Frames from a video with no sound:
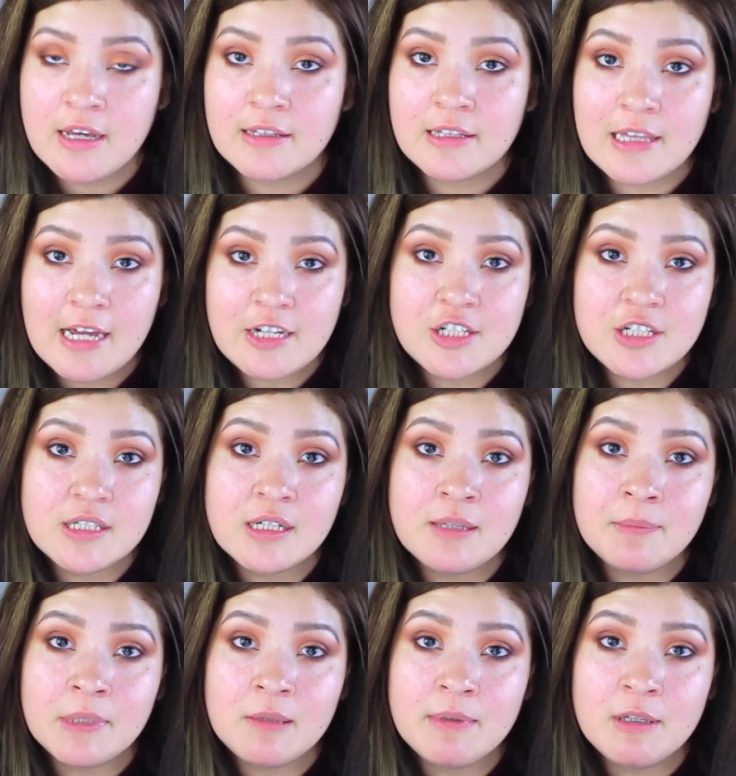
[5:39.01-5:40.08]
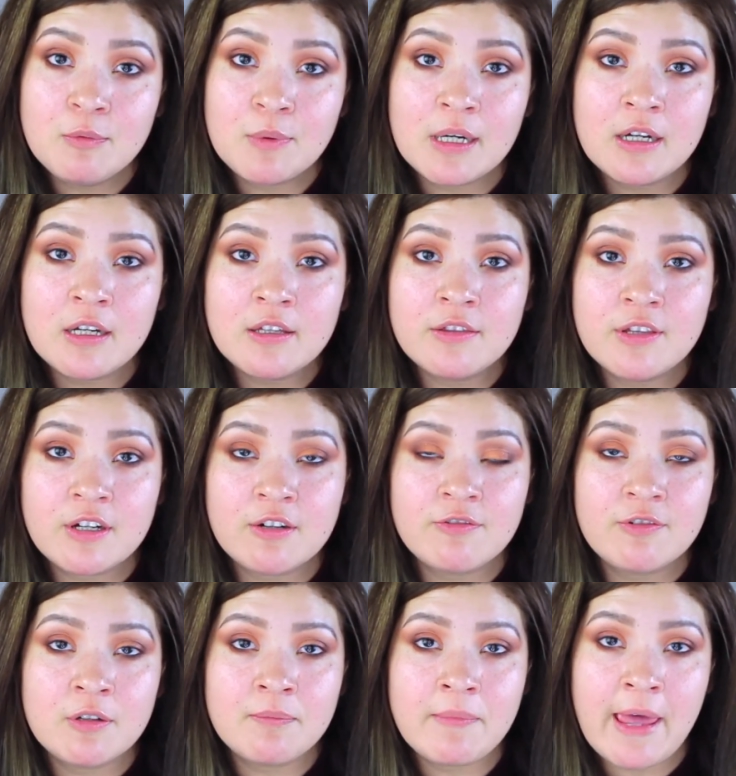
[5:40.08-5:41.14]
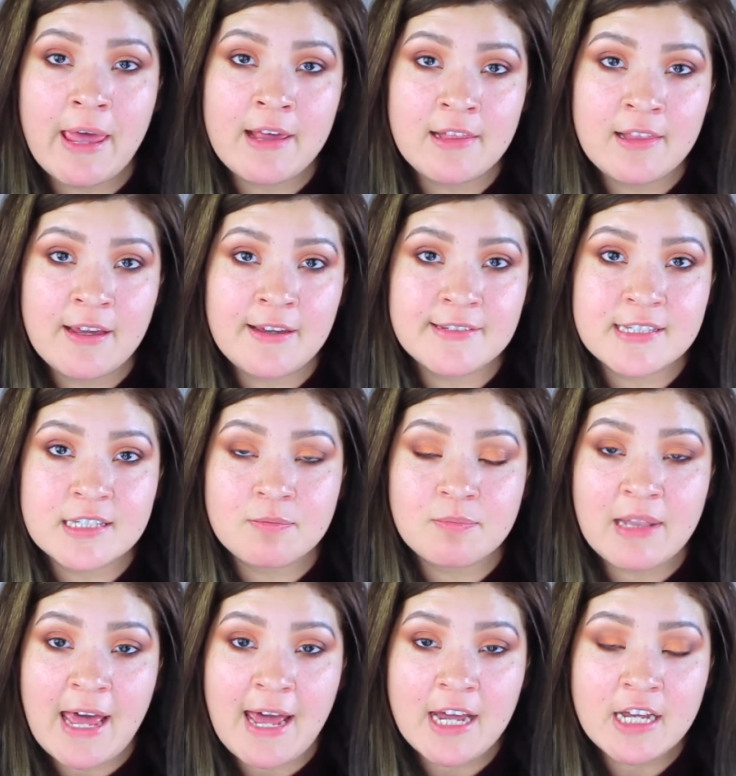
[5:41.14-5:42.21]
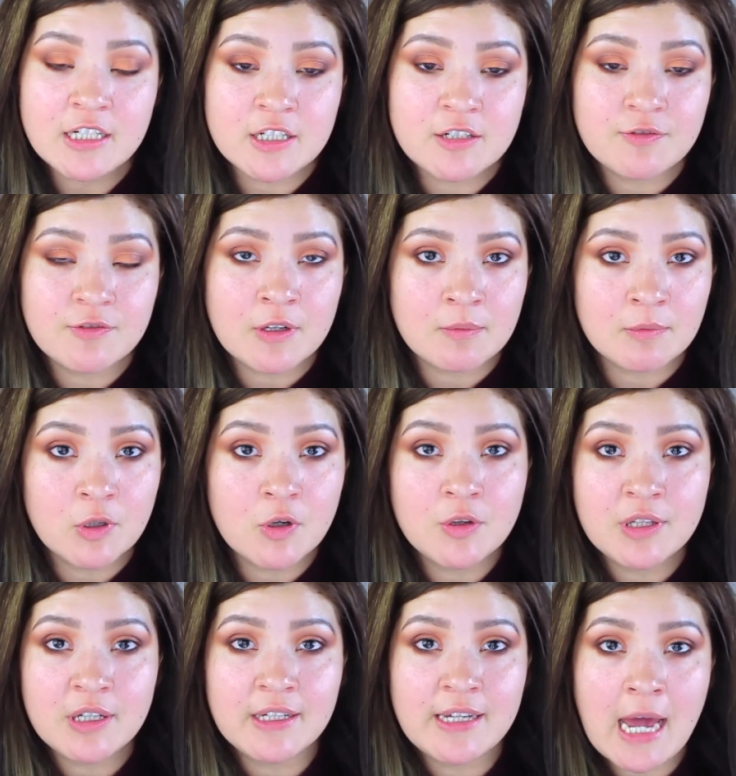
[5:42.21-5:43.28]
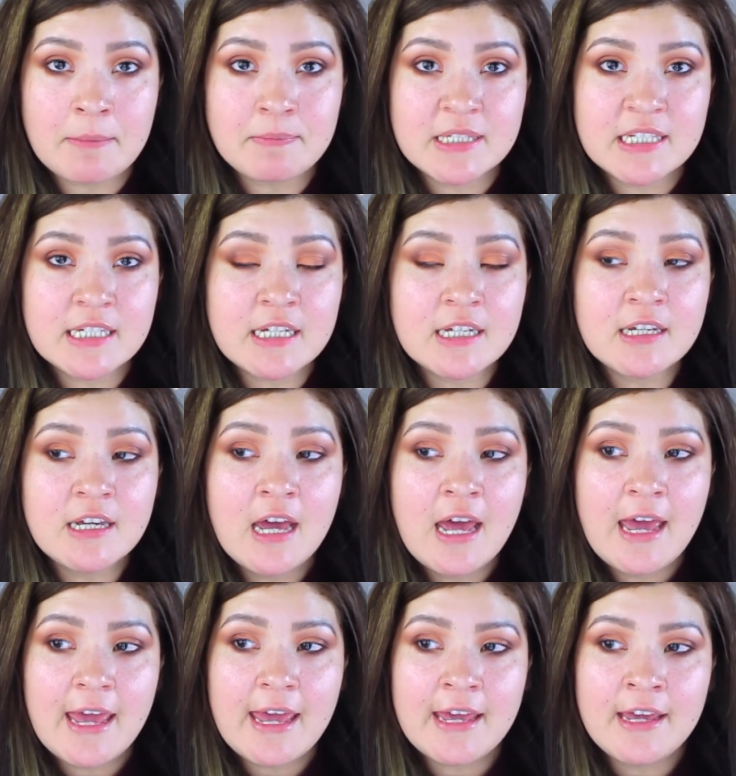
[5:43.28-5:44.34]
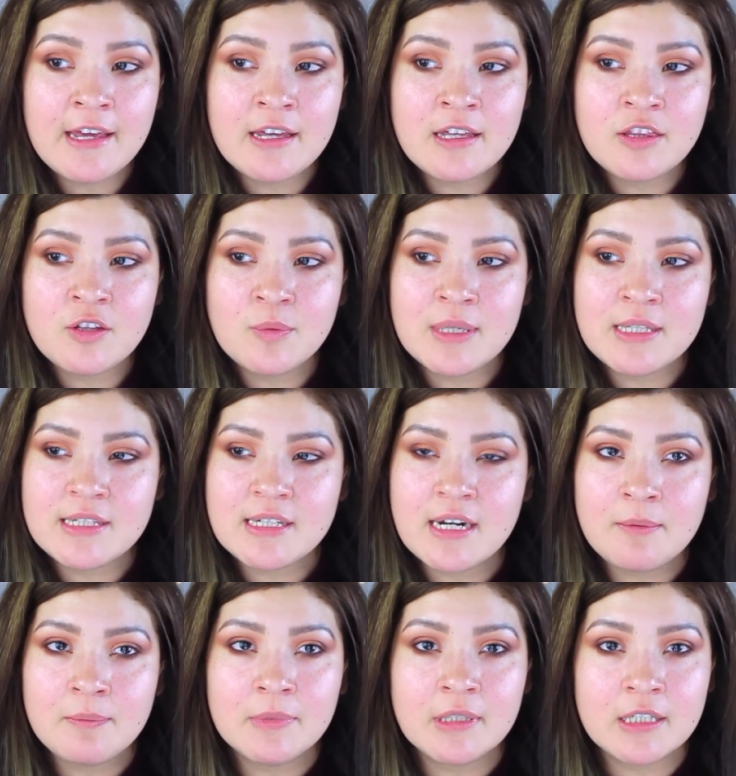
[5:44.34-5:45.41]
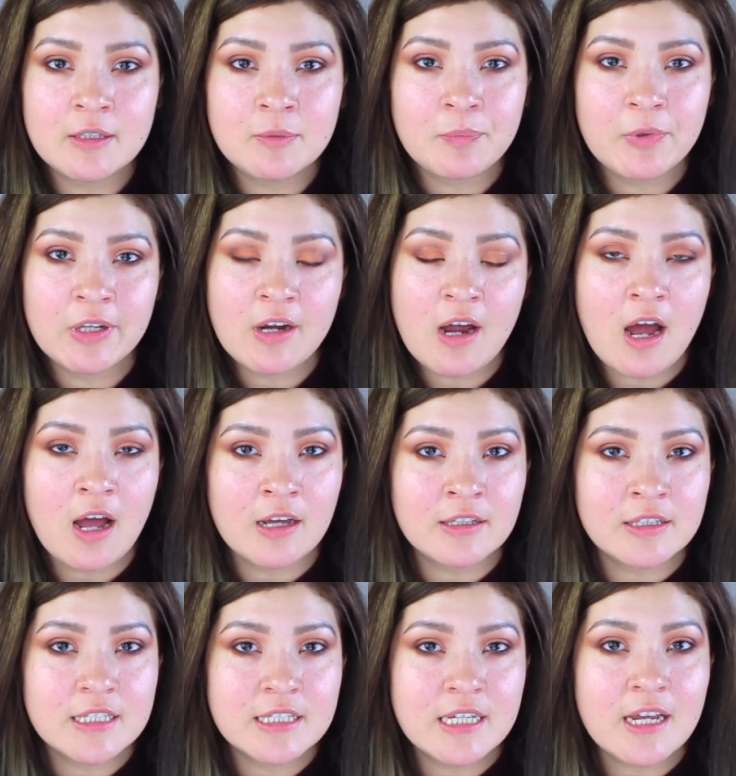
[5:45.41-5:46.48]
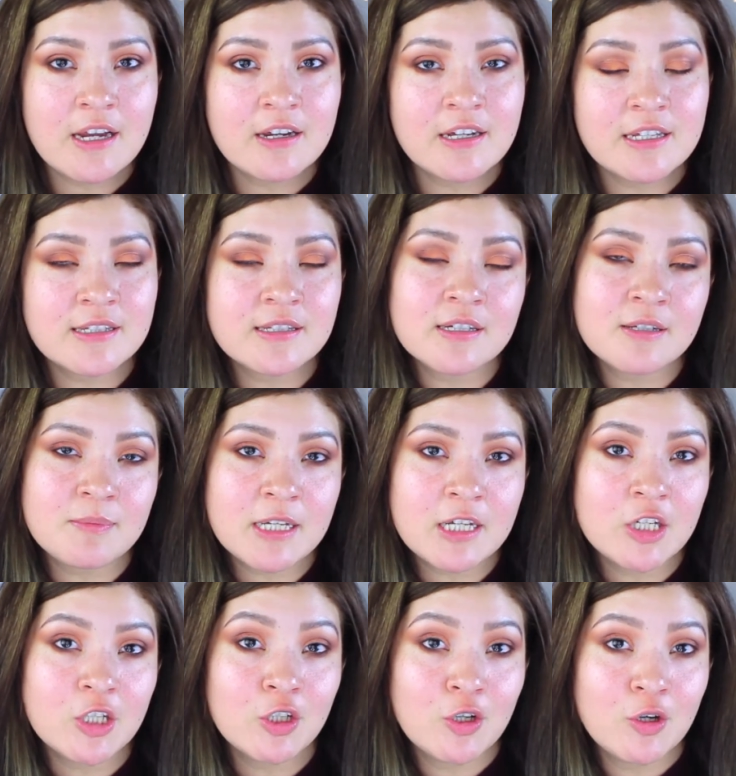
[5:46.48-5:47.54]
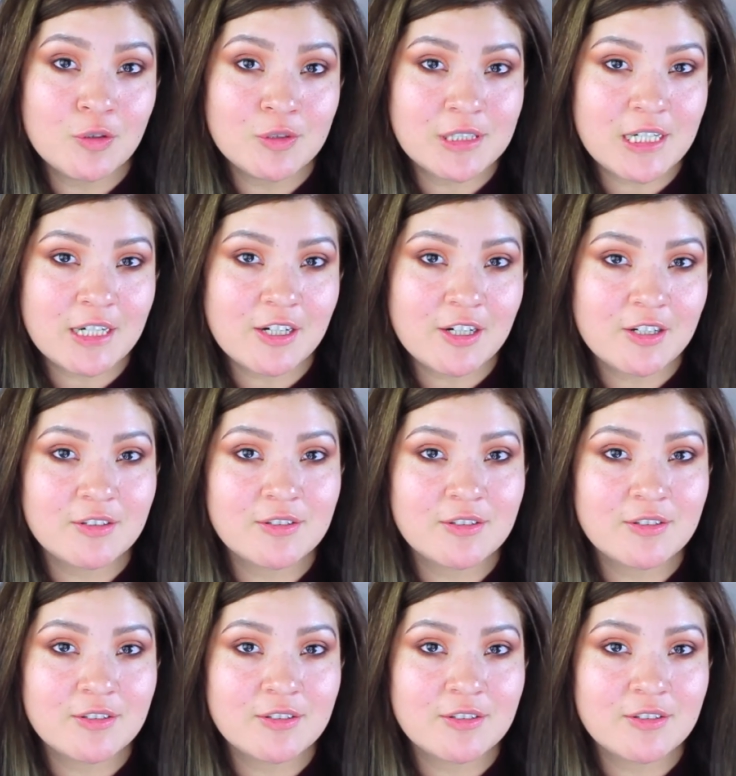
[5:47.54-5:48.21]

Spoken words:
The lashes that I'm gonna be wearing, they're from LA Splash from Golden Gatsby, and the ones that I'm gonna put on today is gonna be Gold Digger.